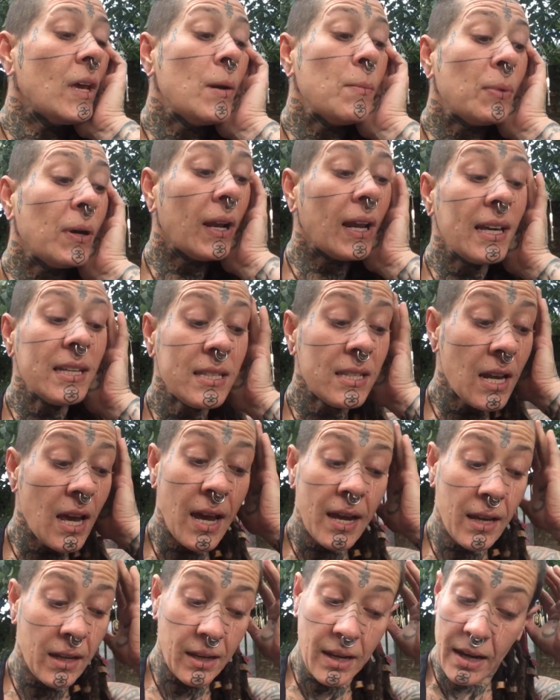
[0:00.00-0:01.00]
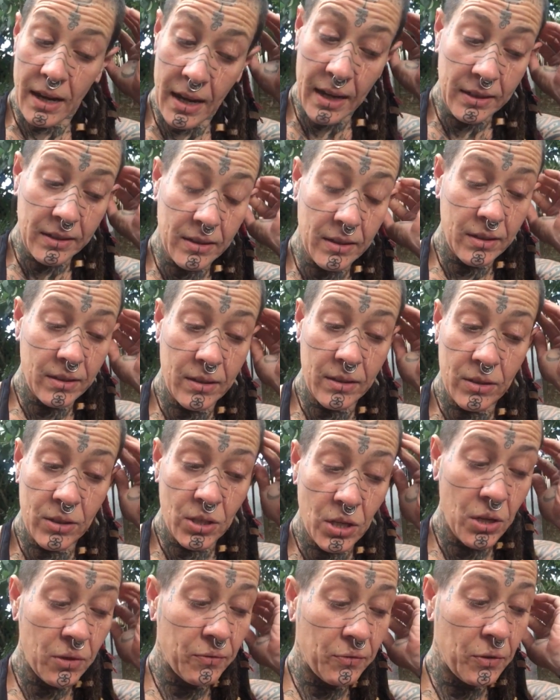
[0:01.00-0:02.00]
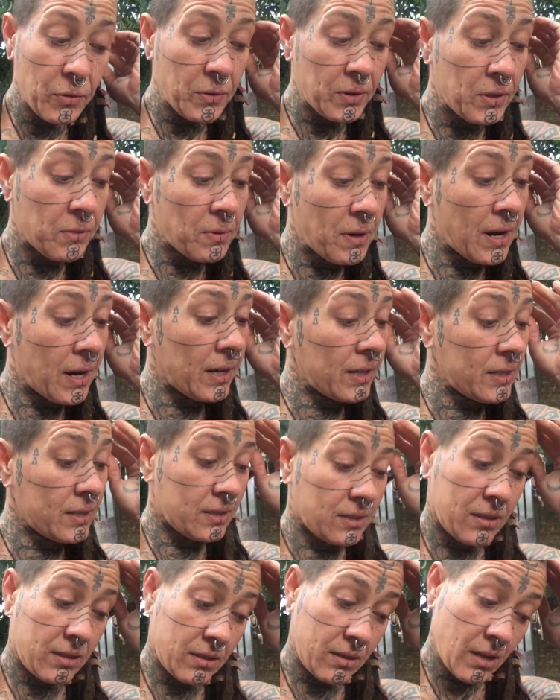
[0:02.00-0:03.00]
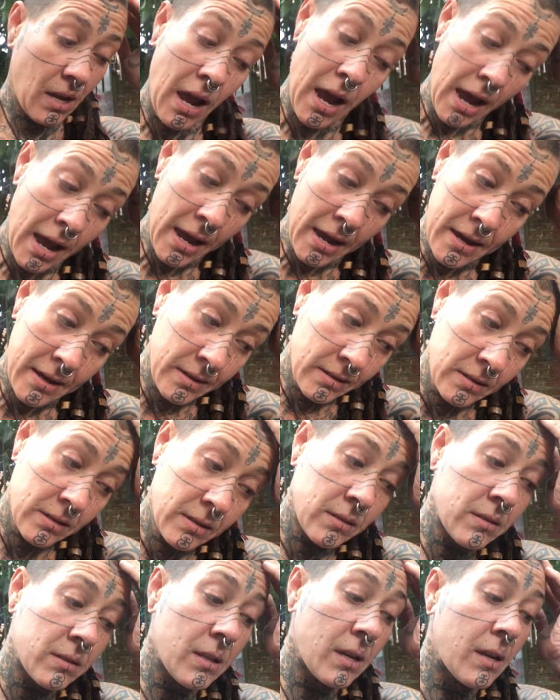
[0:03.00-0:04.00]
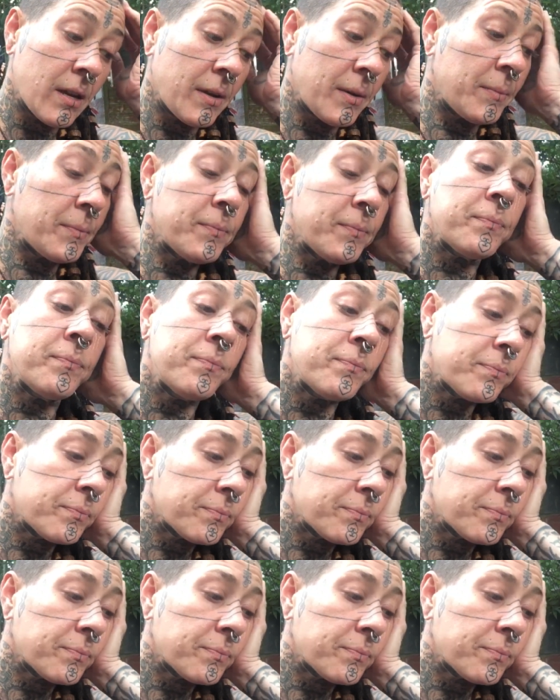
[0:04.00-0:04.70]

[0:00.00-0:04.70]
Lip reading: But last night, yeah, I had the tofu and the rice and